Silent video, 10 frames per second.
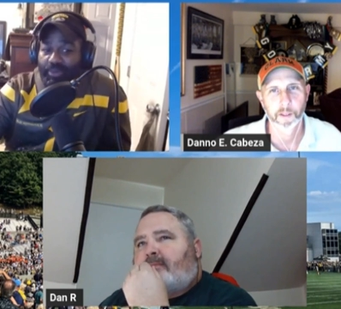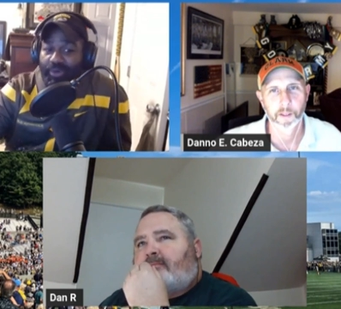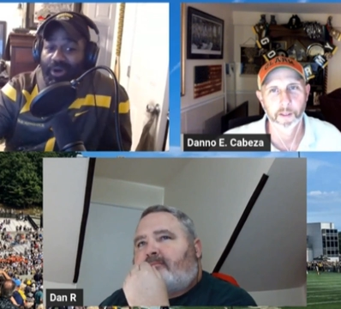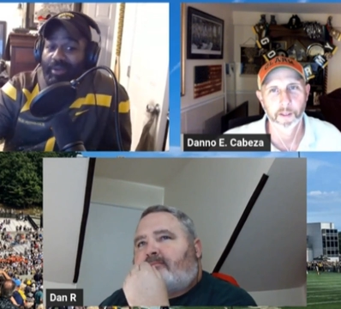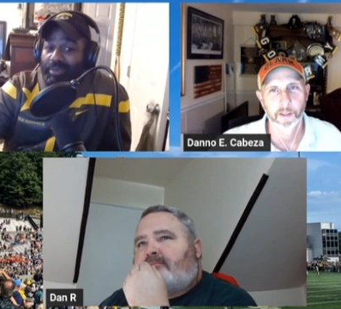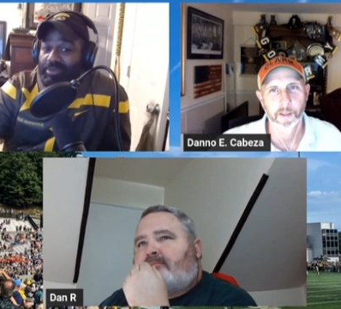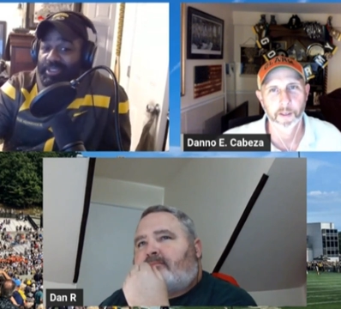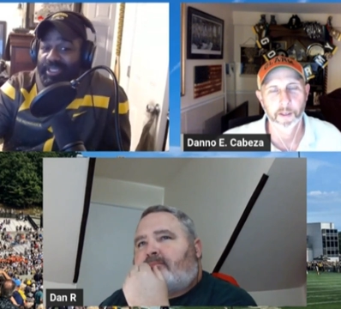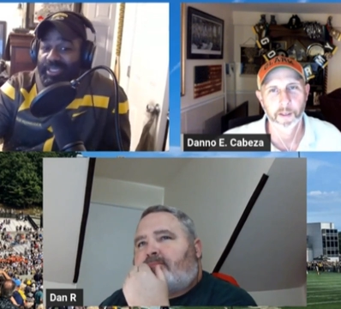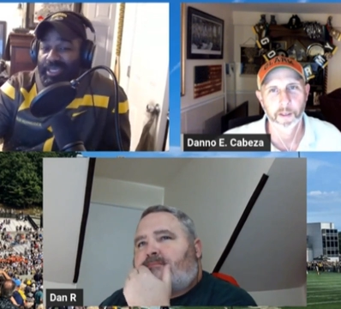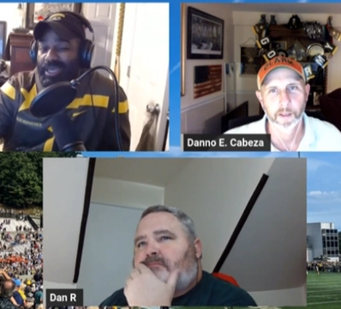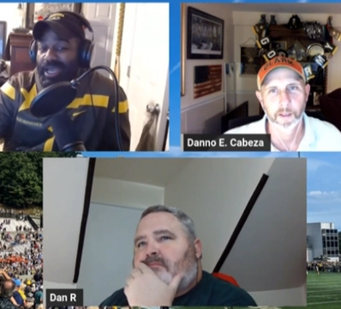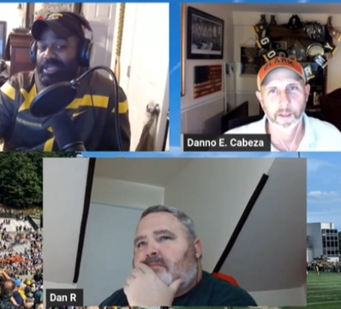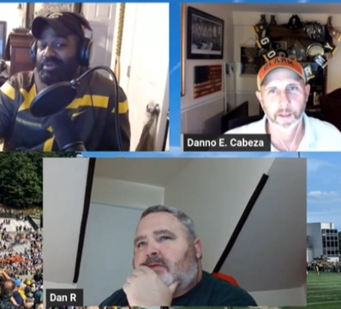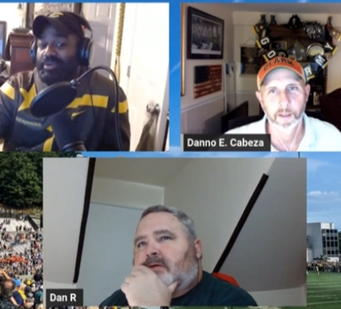Speaker 1: probably
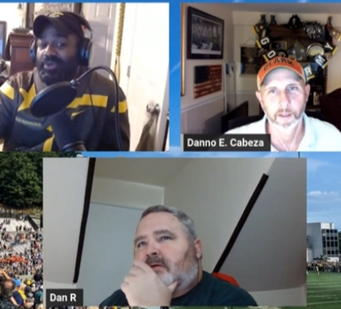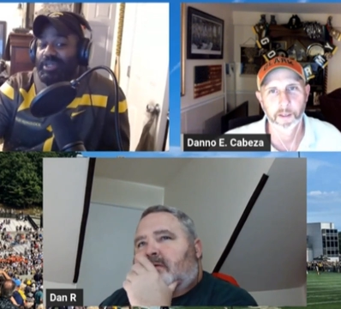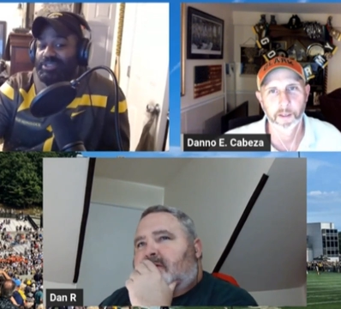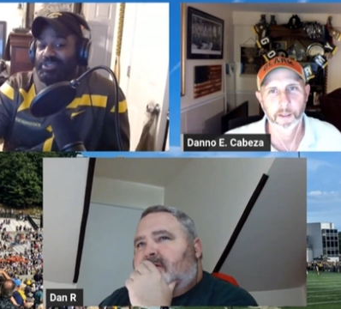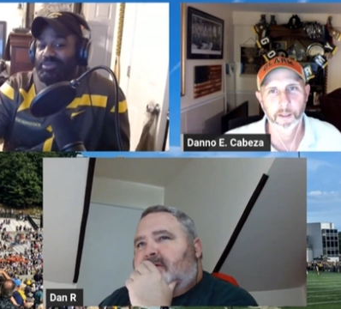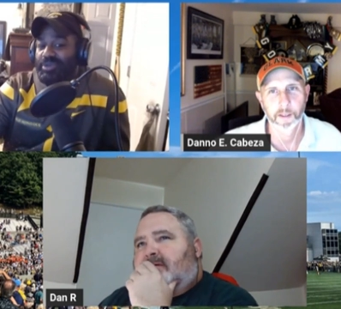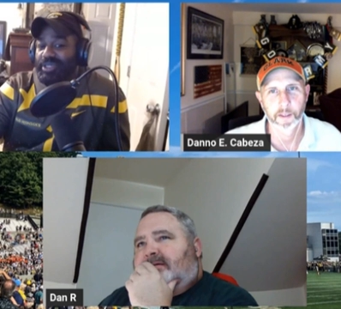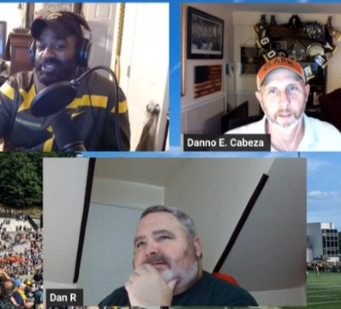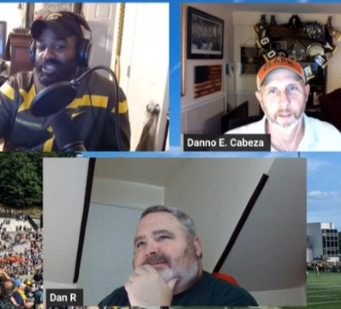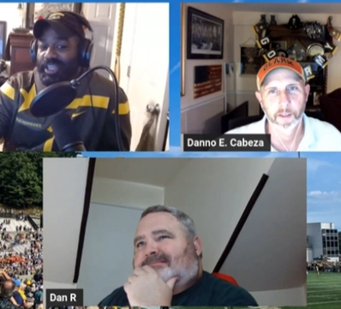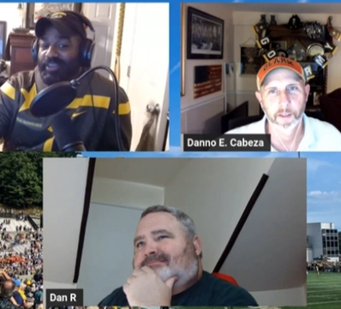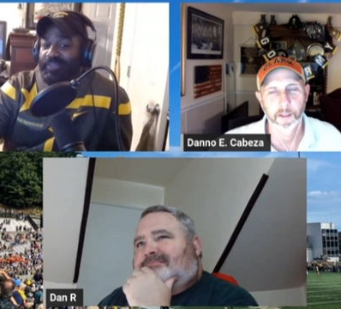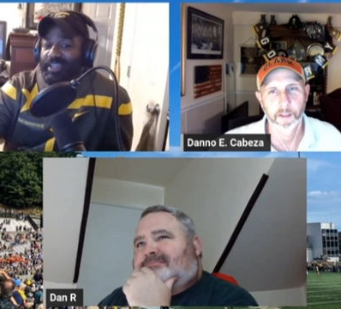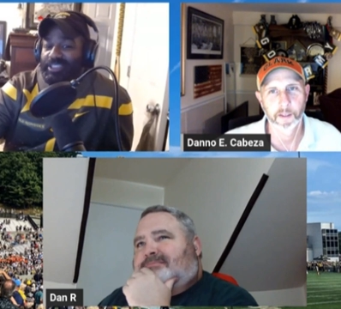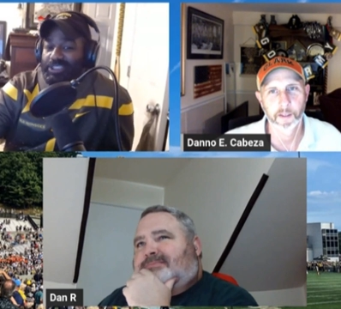not going to be watching too much.
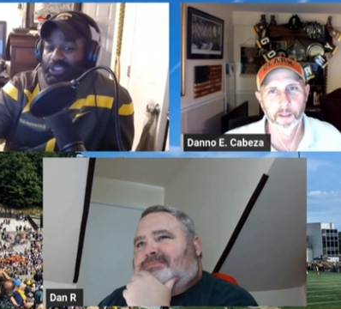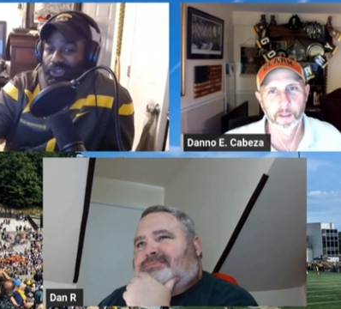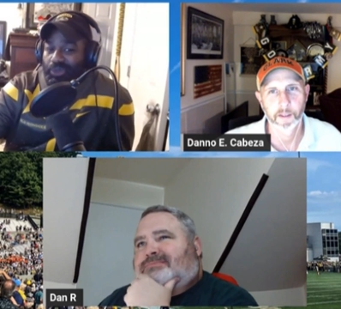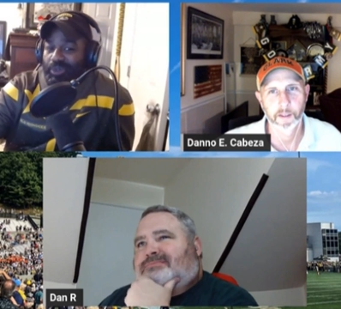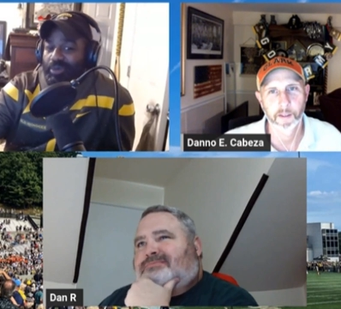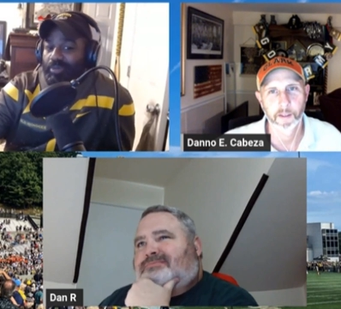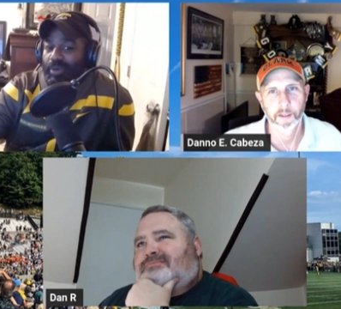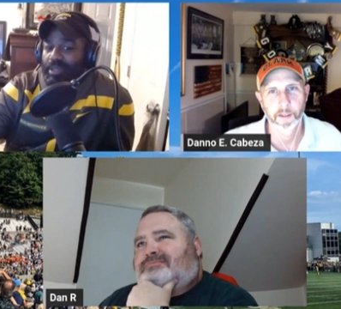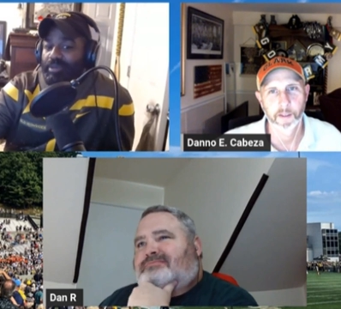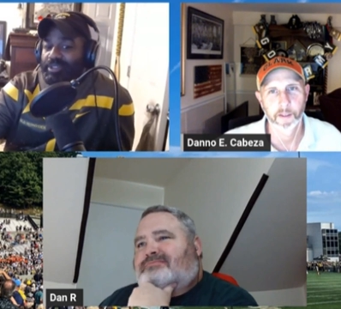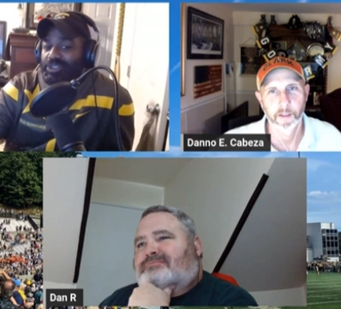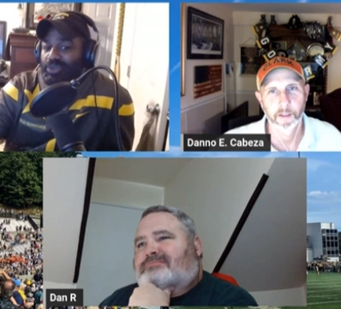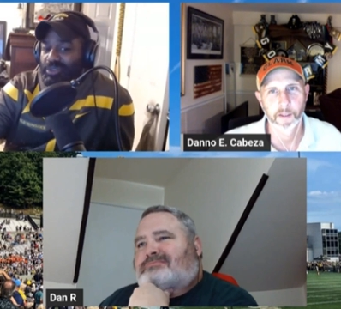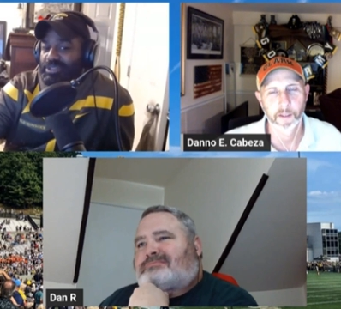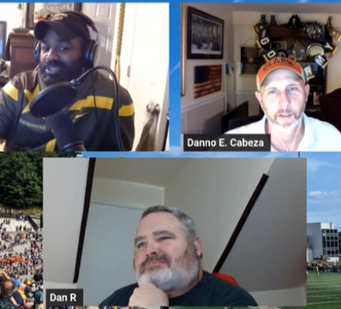If I do, it will probably be
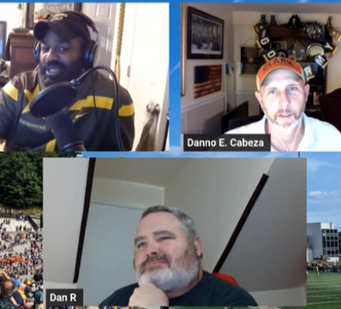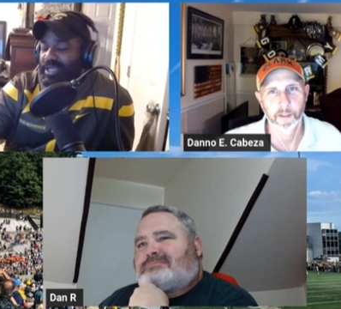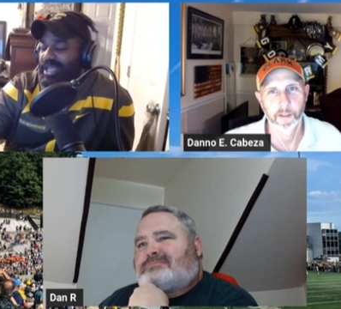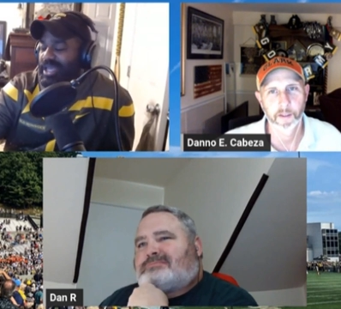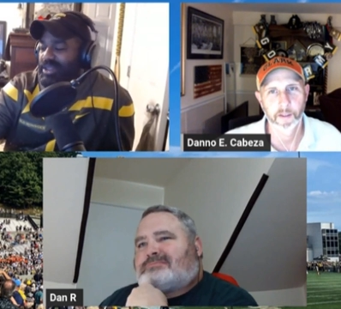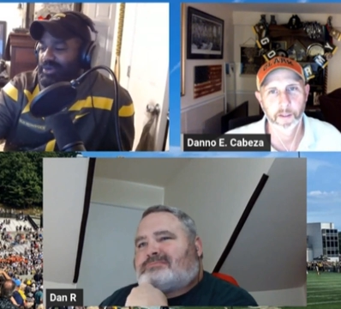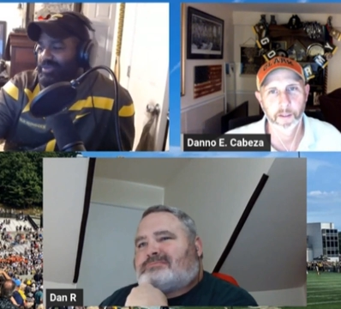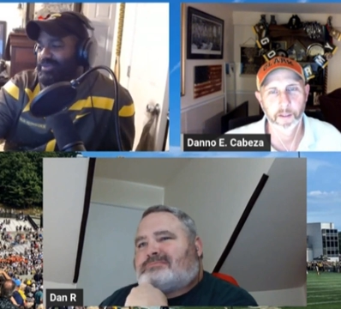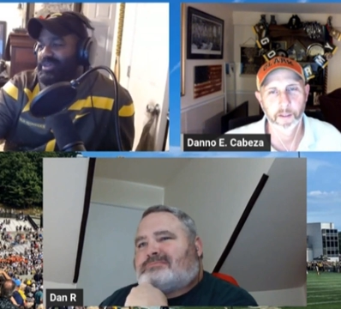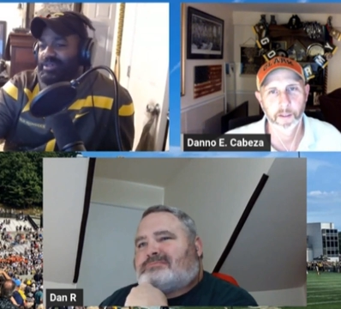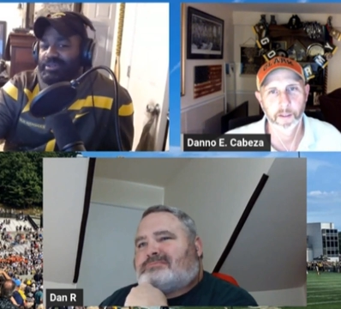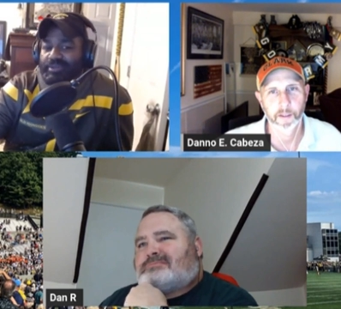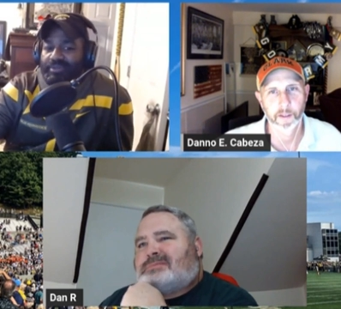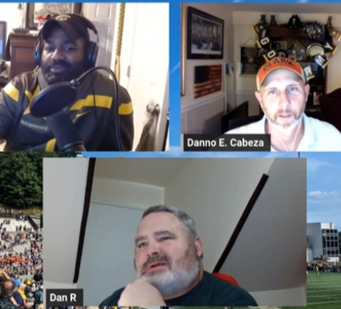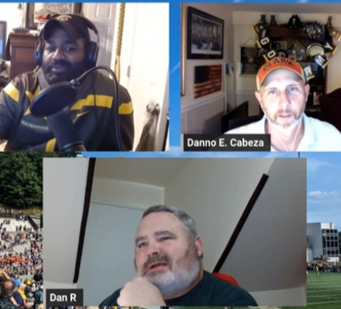Georgia Tech and Louisville.
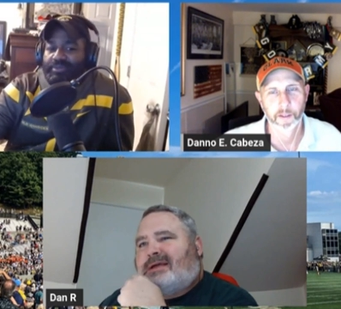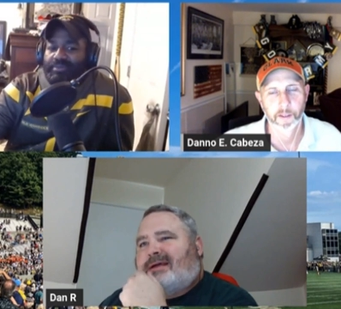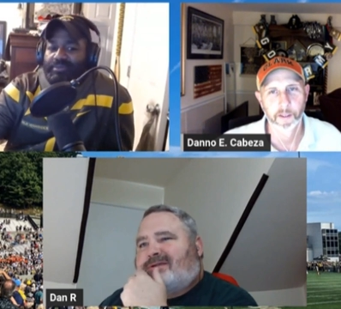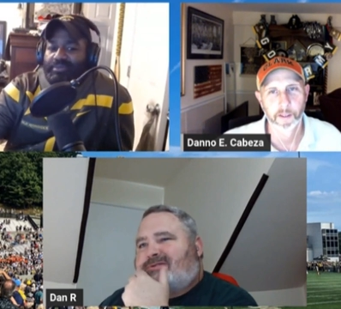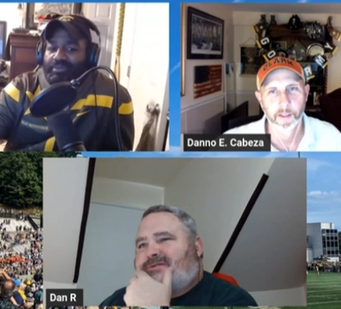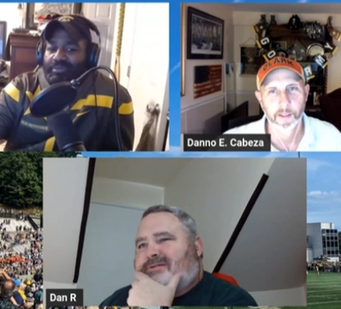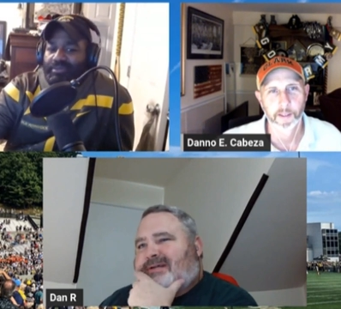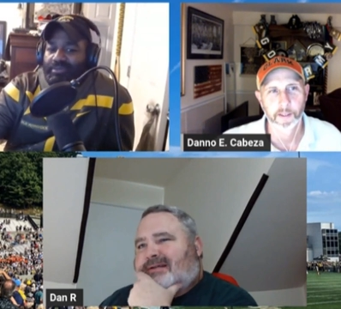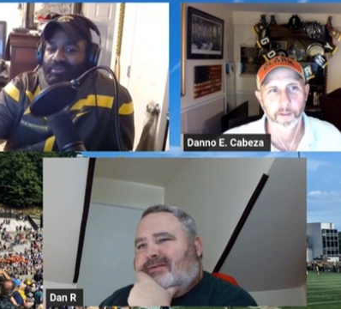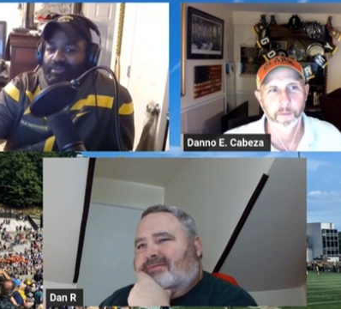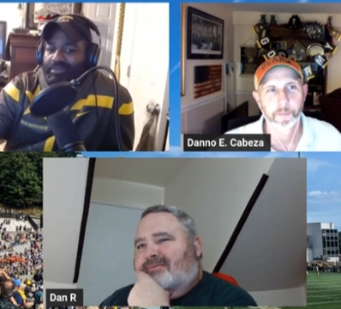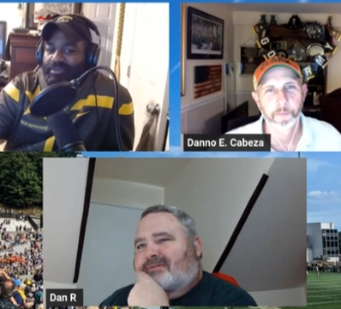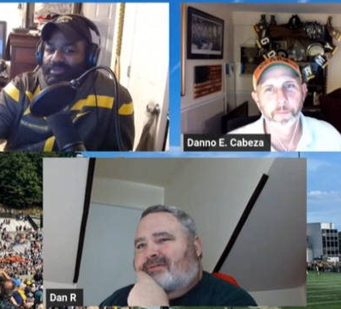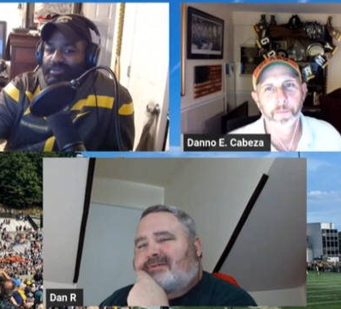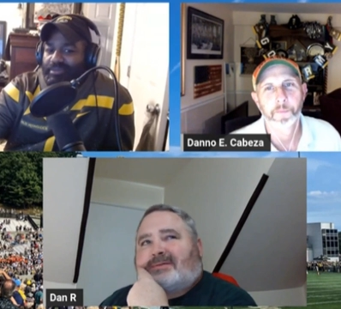
Speaker 2: Yeah, Georgia Tech,
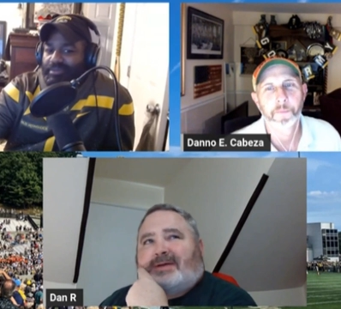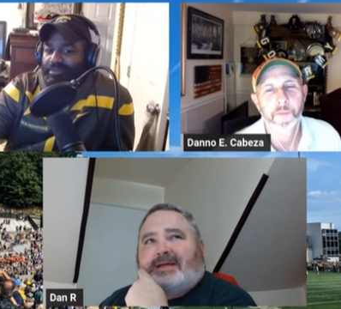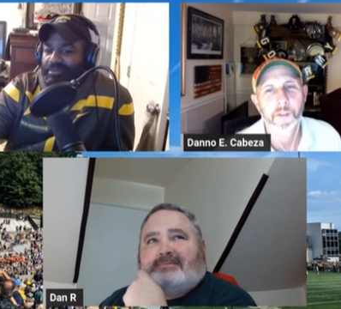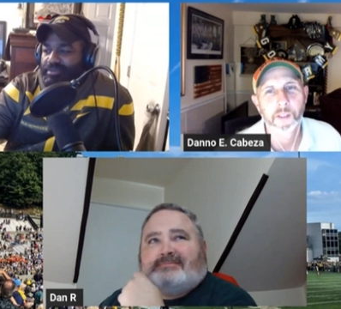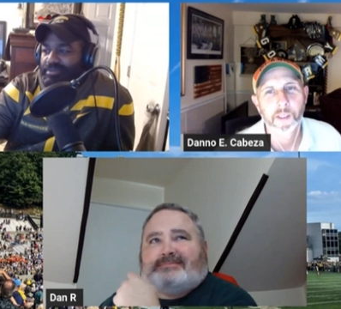Louisville. I mean,